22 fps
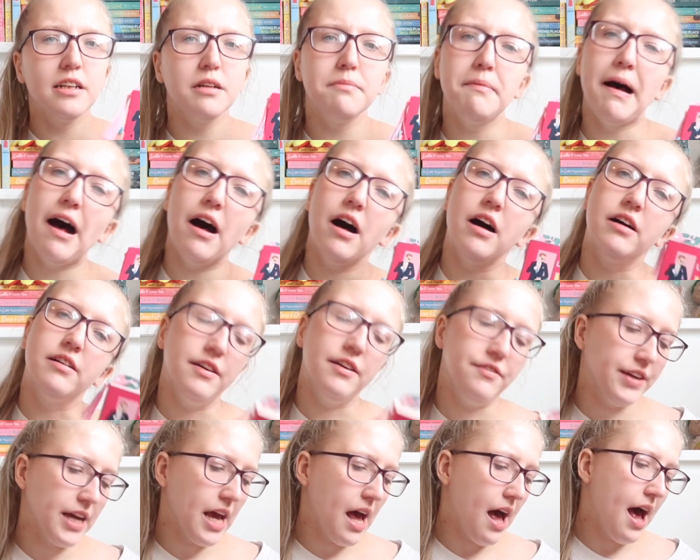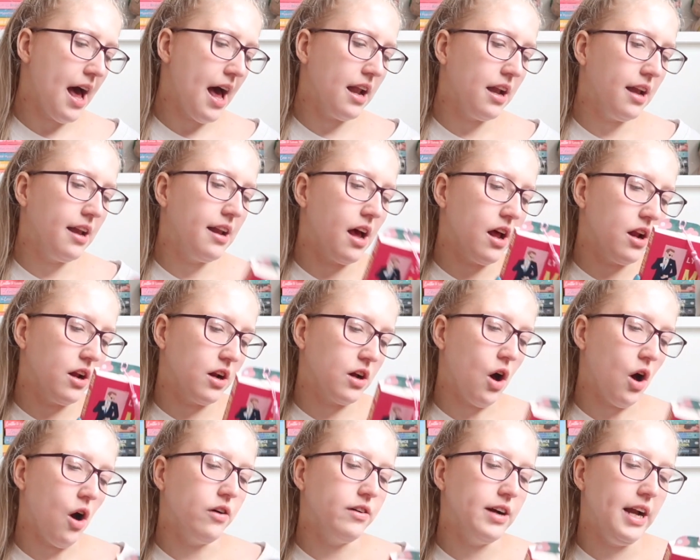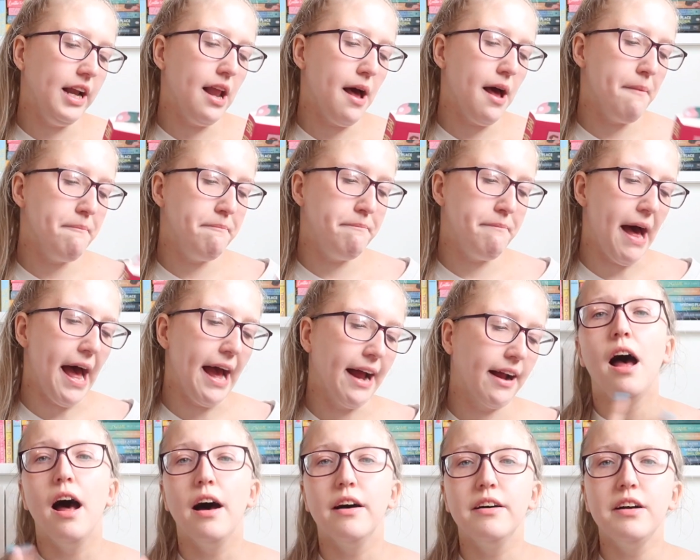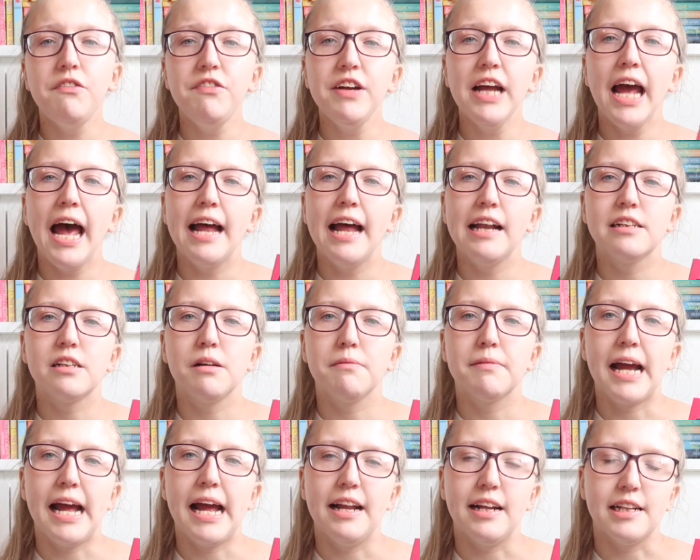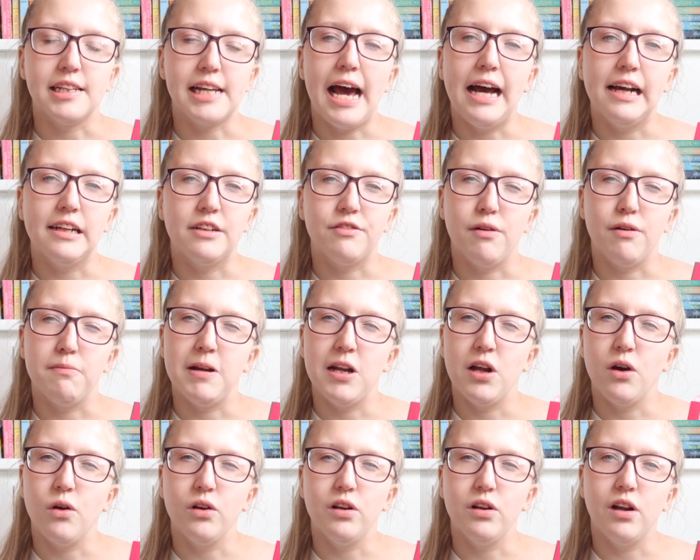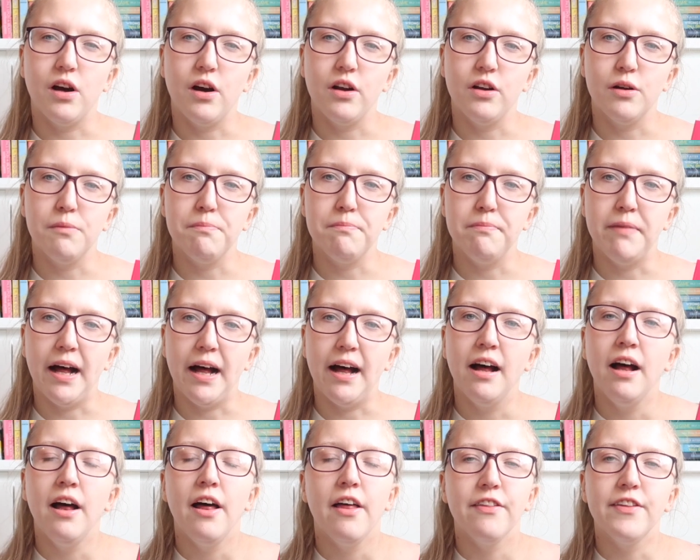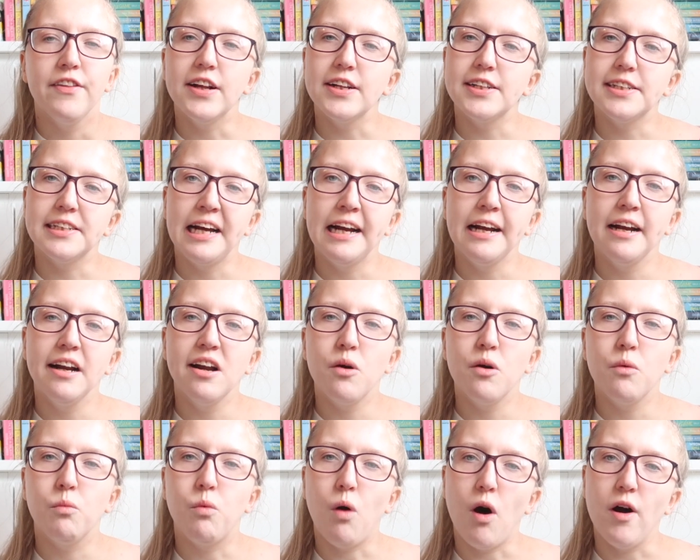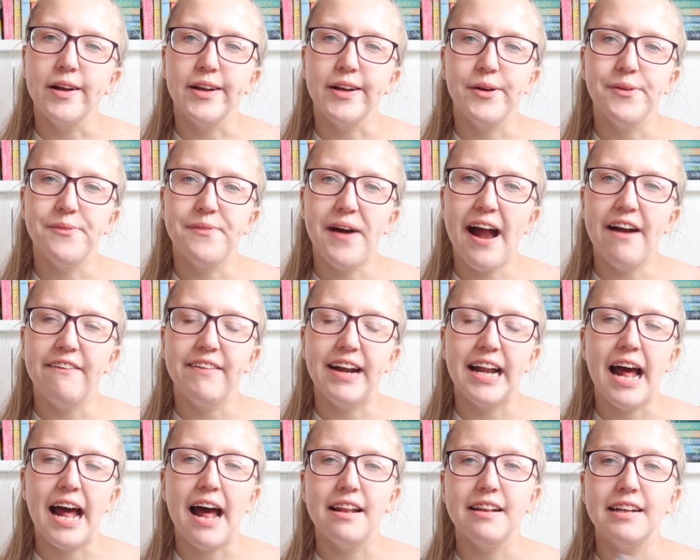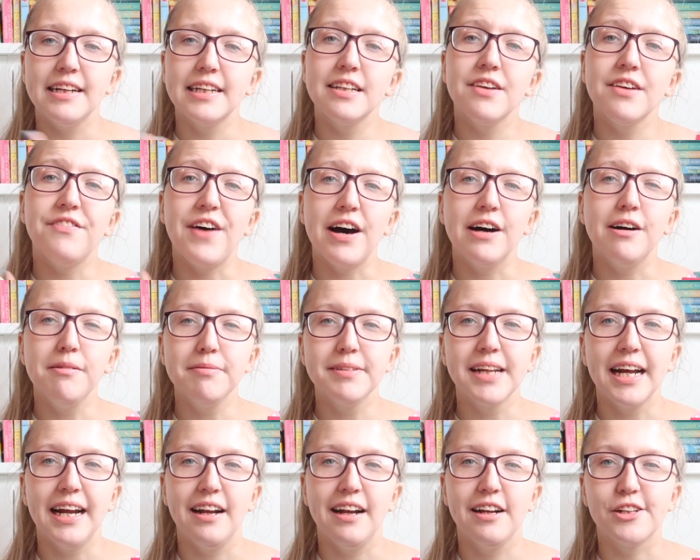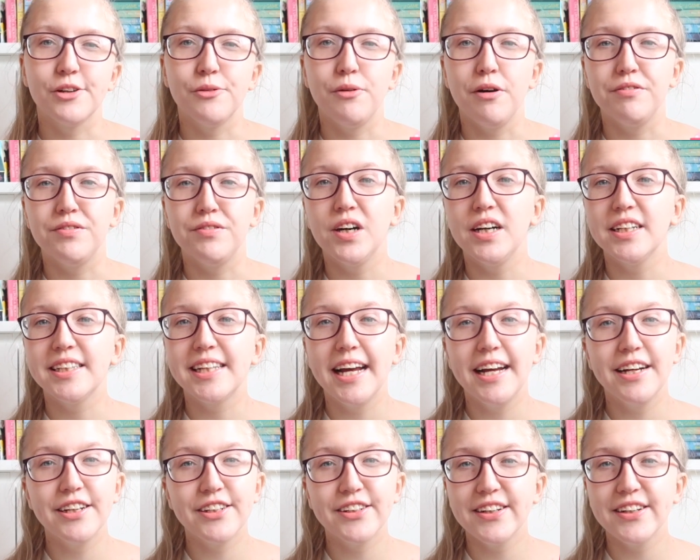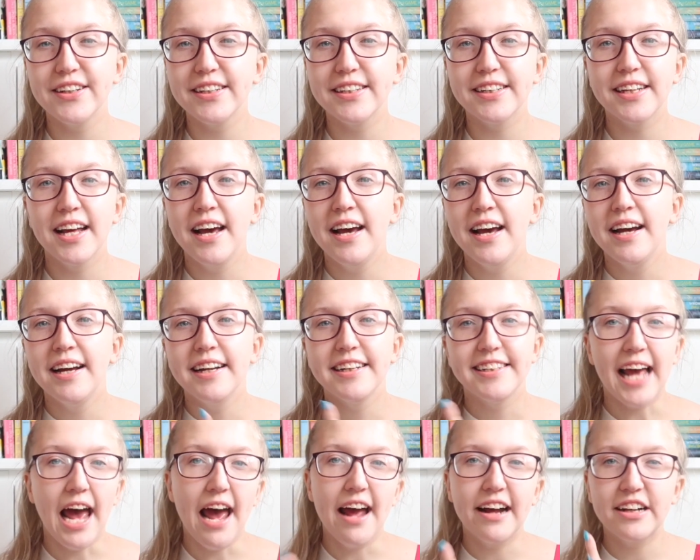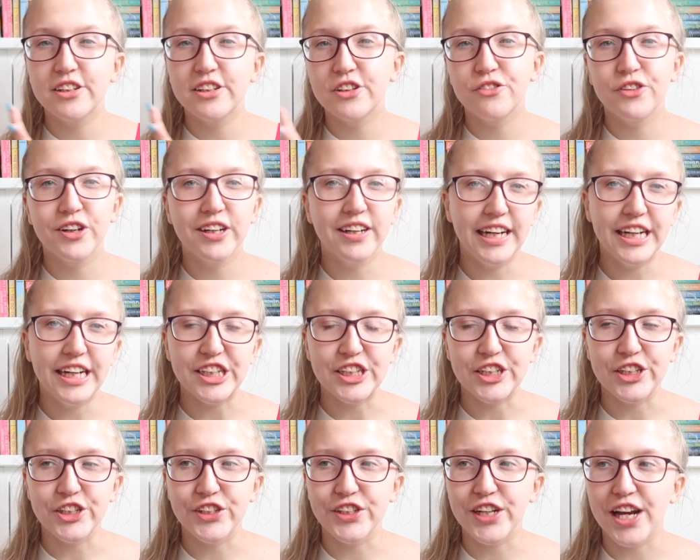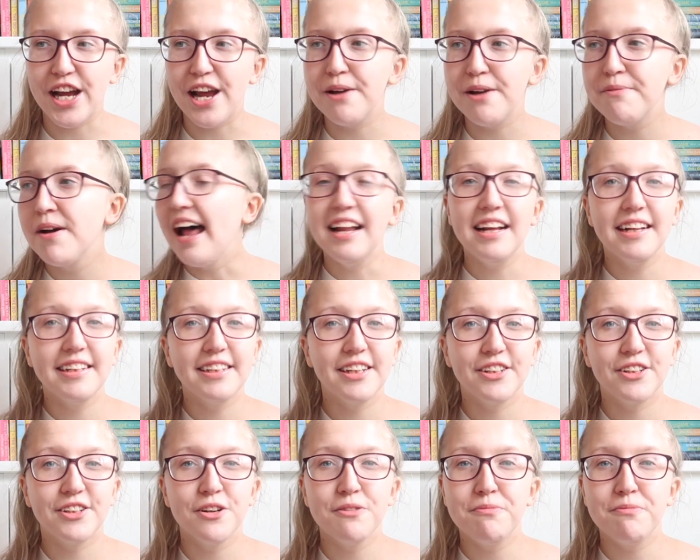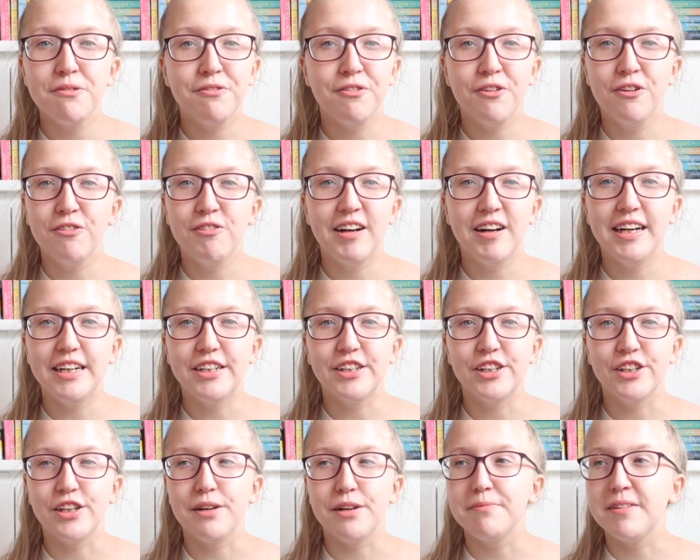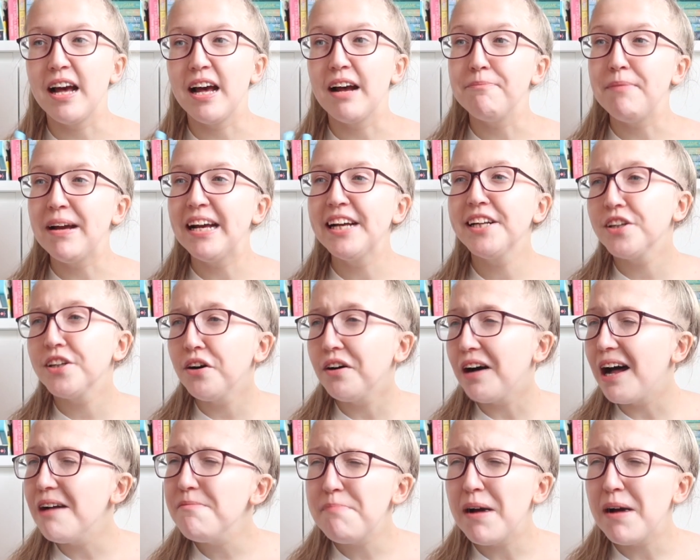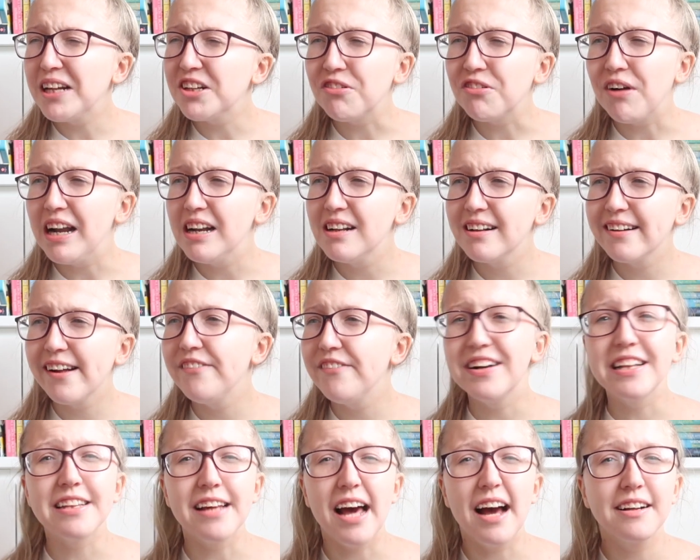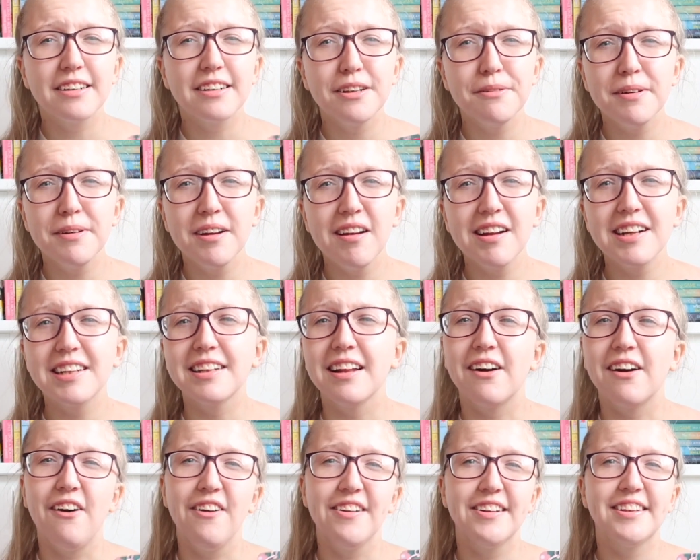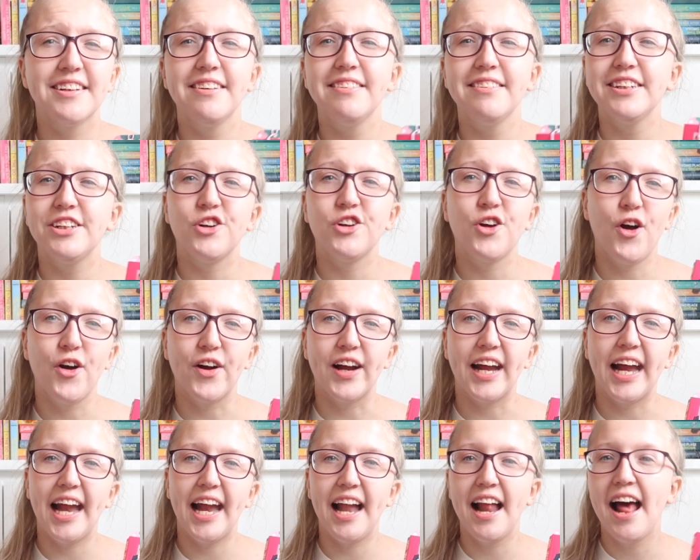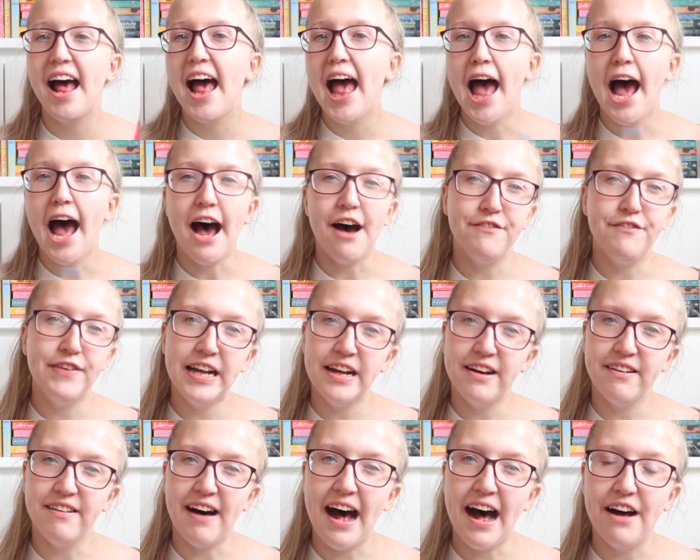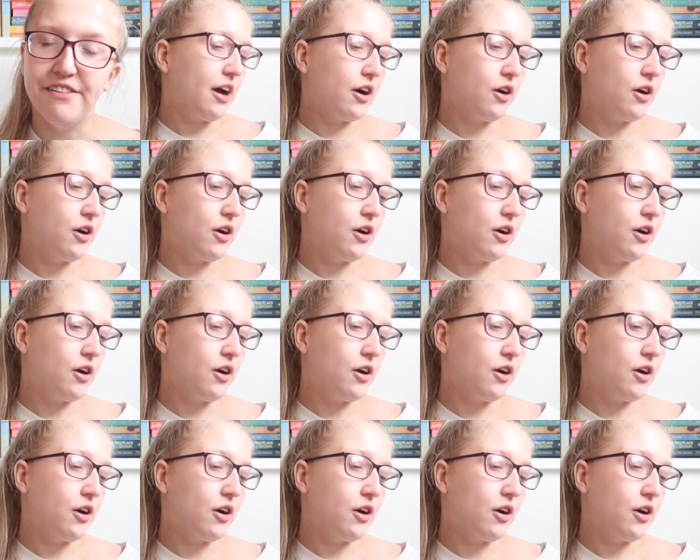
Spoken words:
about Olivia and Colin Beck. Olivia ends up getting a text from an unknown number that's saying, "What are you wearing?" and this develops into a flirtatious text relationship, and it's a super fun relationship. They're basically like best friends over text, to be honest. They're constantly joking, having a laugh.